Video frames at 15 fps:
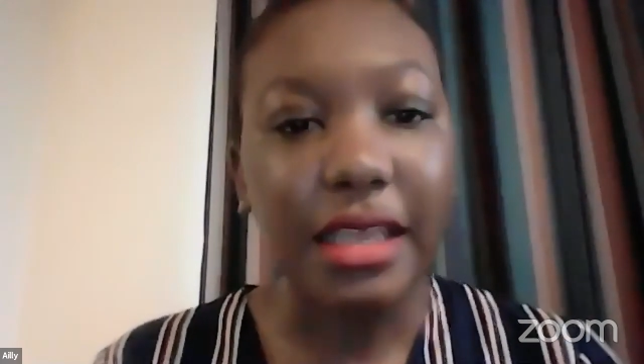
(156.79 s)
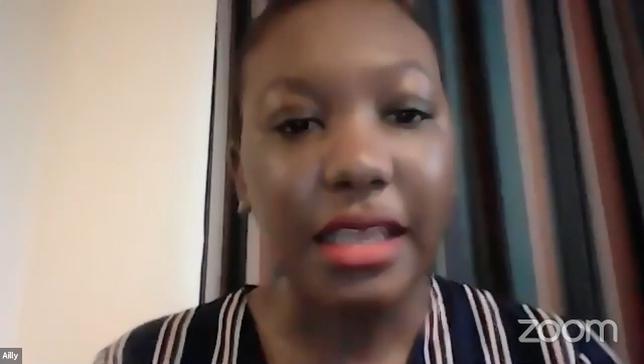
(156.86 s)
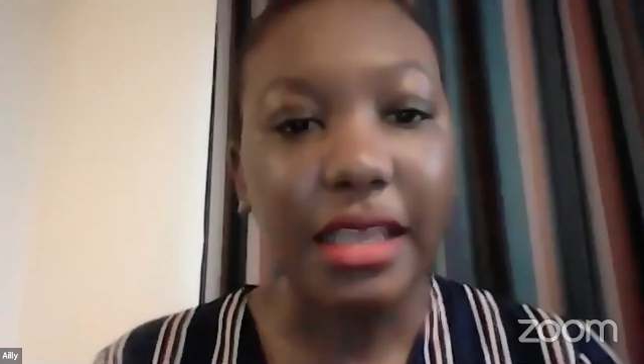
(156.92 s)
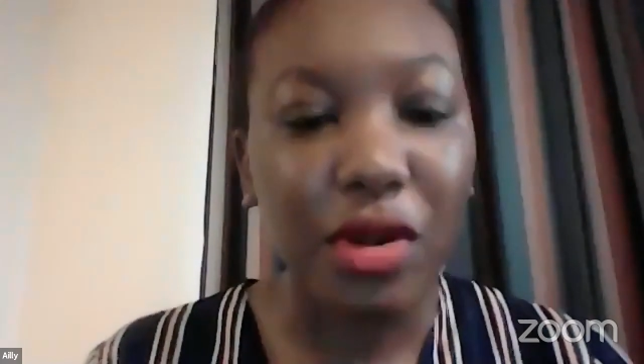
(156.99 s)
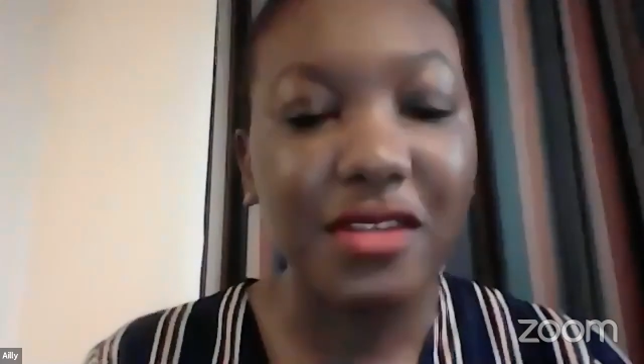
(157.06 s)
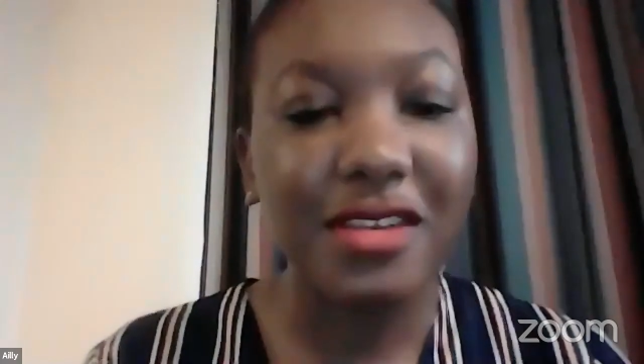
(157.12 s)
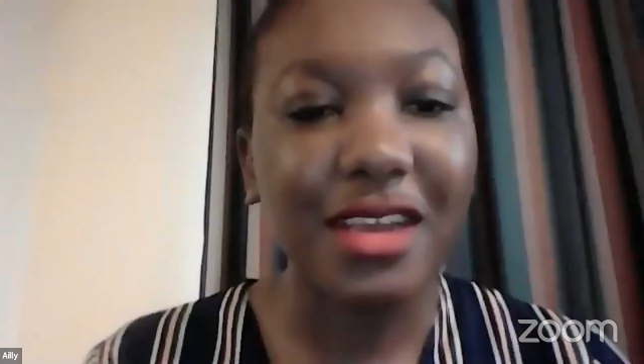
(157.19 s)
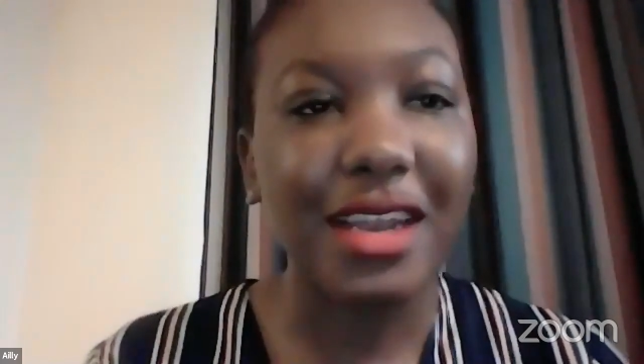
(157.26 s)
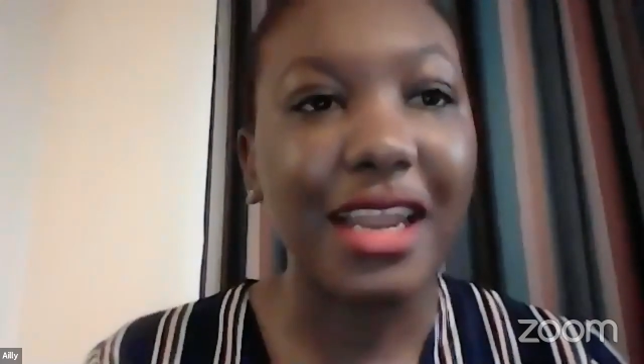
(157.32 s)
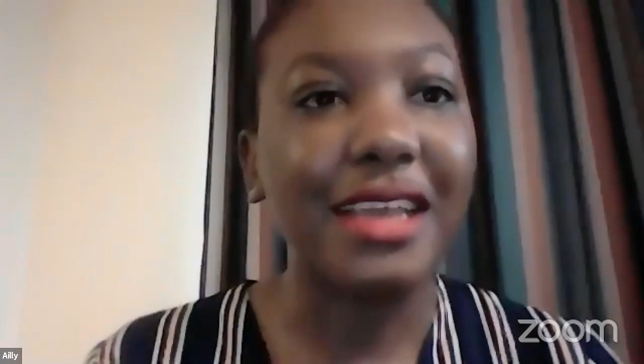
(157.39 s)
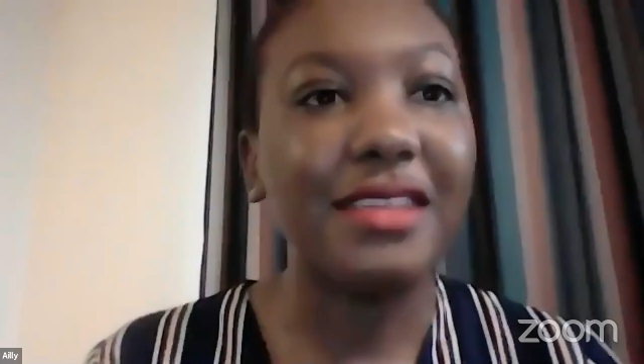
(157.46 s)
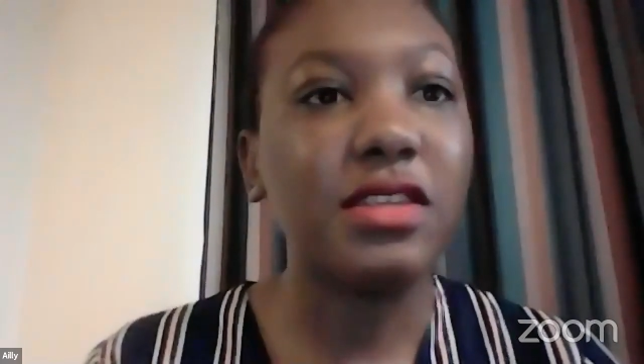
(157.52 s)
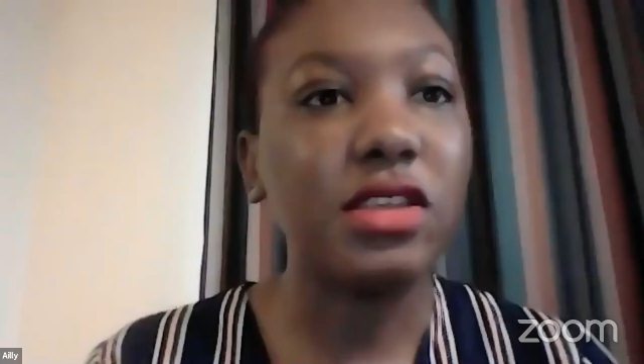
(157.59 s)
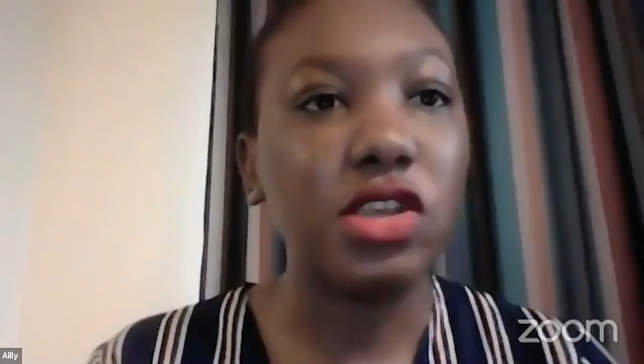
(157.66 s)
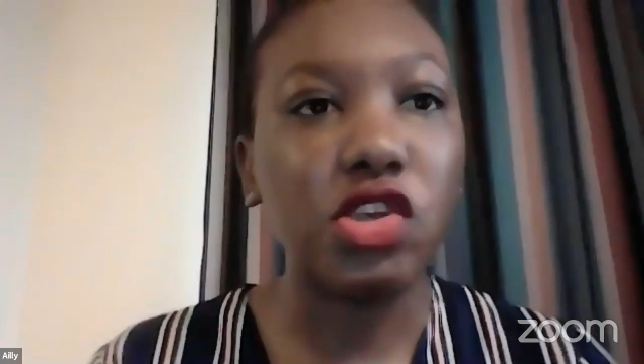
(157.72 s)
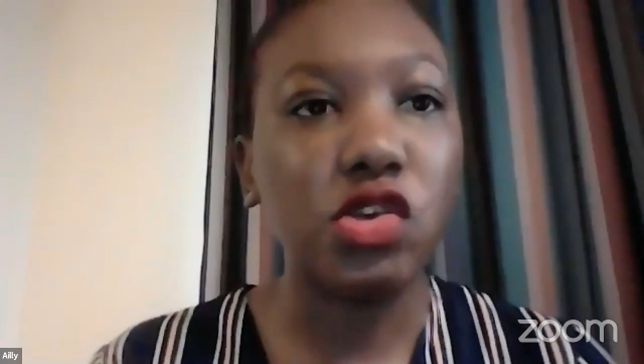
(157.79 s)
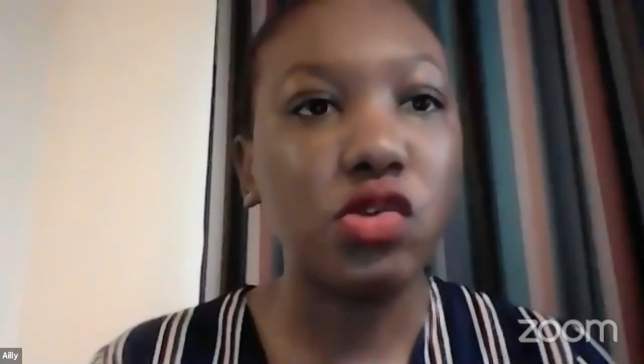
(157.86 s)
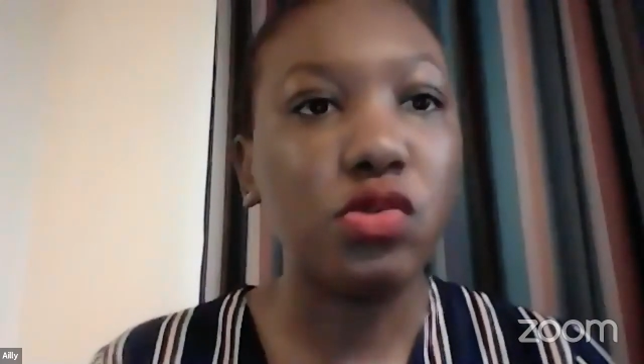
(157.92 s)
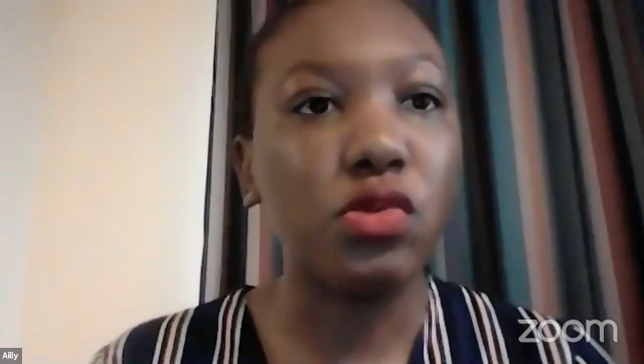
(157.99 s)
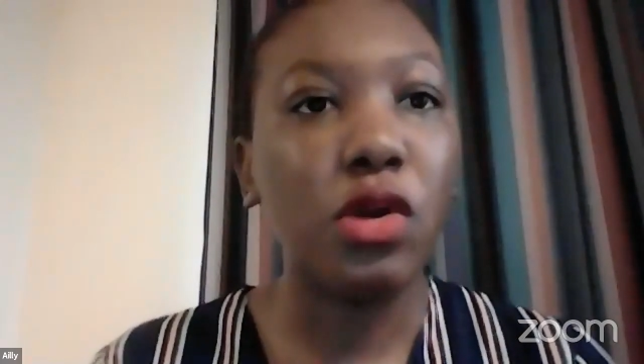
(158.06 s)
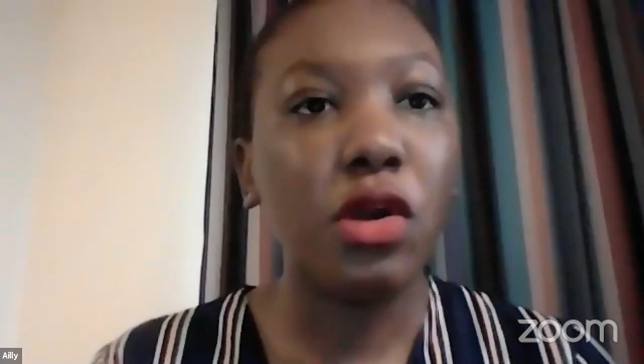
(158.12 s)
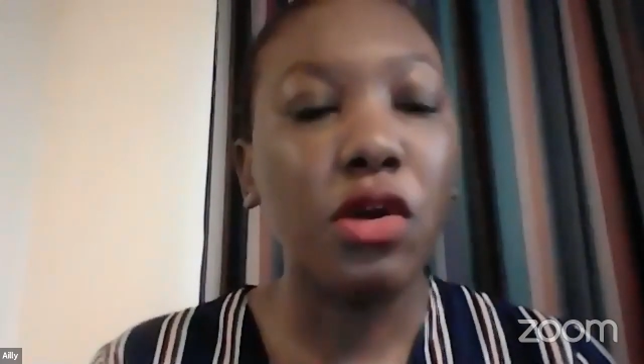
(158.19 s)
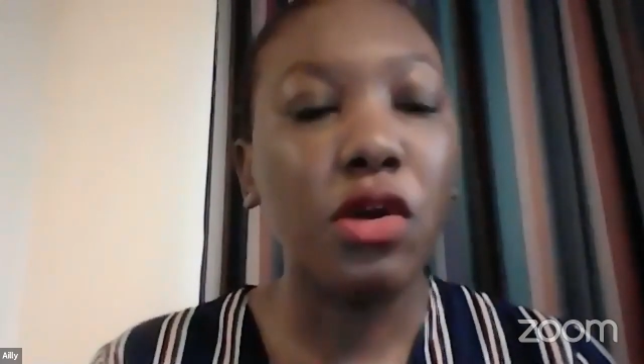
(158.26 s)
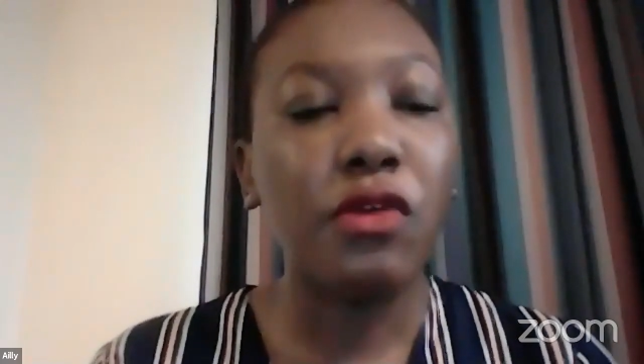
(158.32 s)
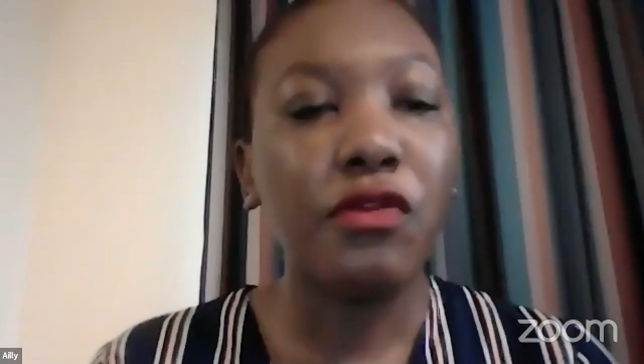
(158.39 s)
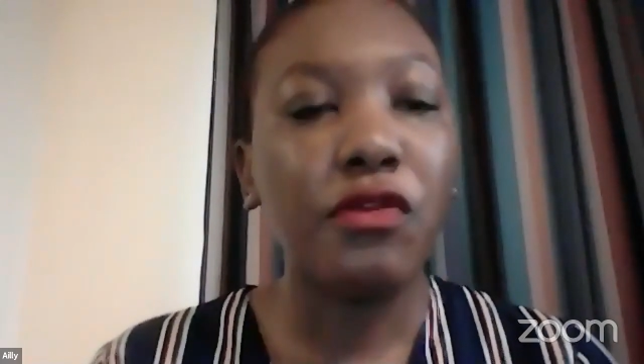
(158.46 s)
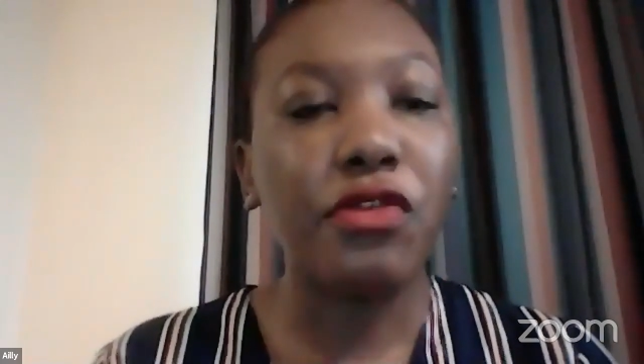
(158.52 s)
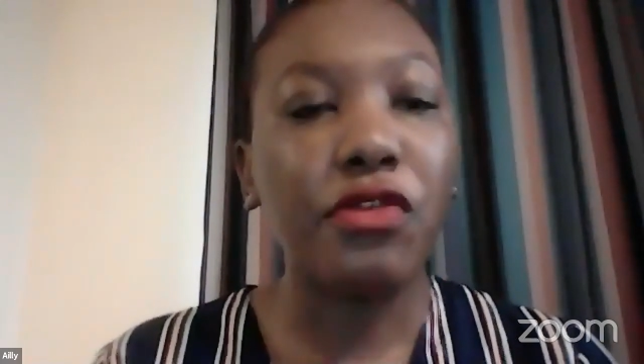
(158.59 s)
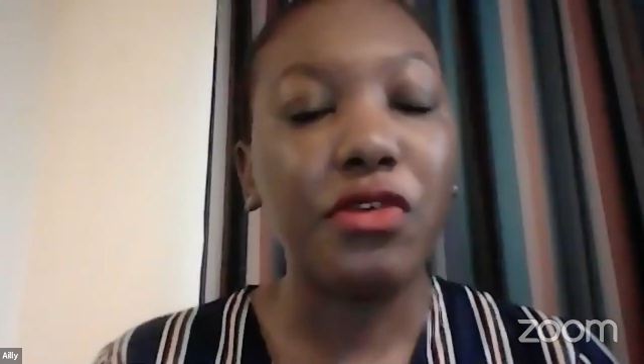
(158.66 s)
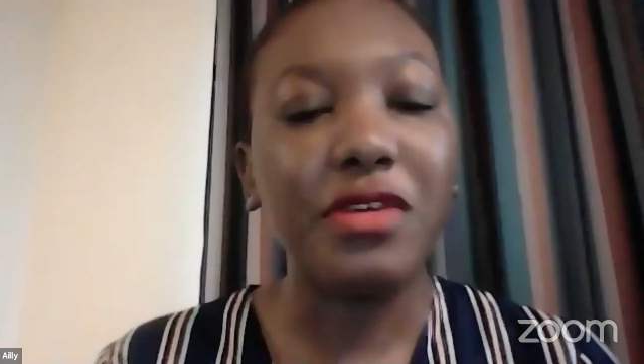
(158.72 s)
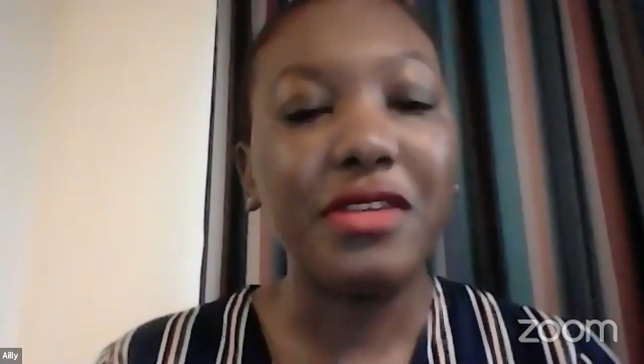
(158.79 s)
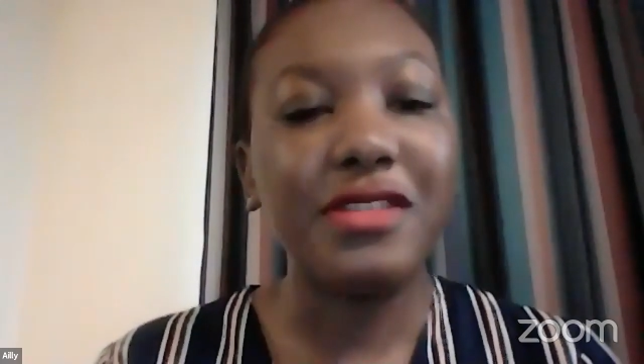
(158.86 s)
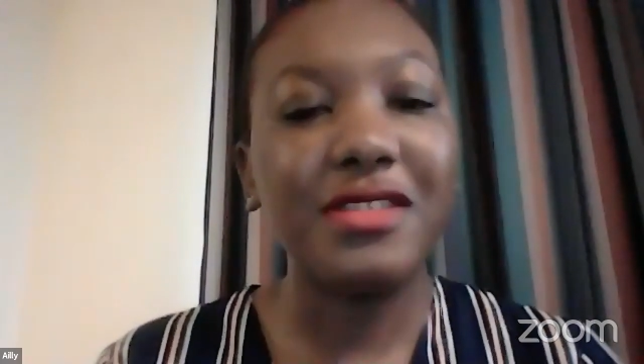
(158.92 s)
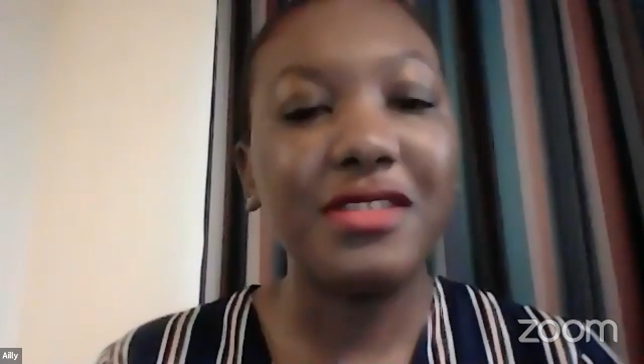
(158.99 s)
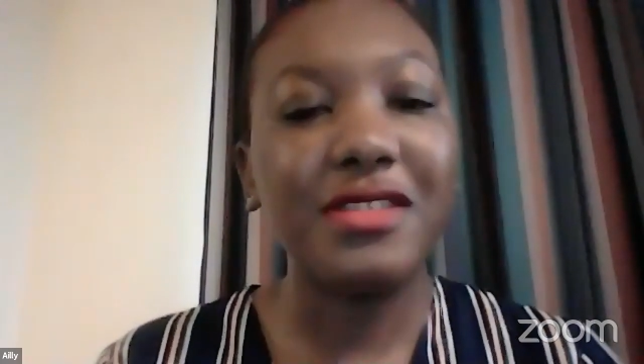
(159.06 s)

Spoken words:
politicalized issue for reasons having